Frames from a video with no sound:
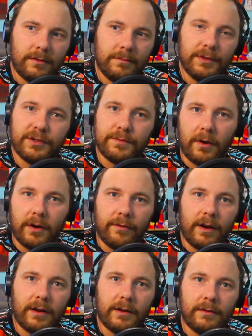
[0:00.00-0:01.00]
beach body
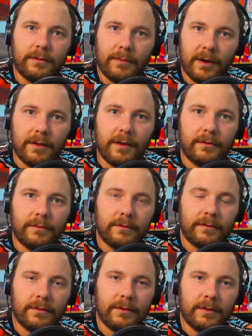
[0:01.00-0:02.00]
ready by then.
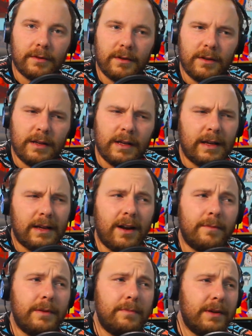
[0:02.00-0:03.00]
Gotta
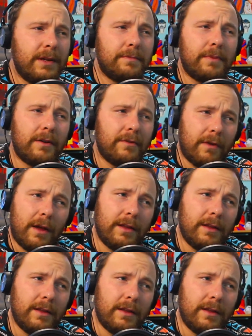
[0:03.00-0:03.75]
be beach body ready.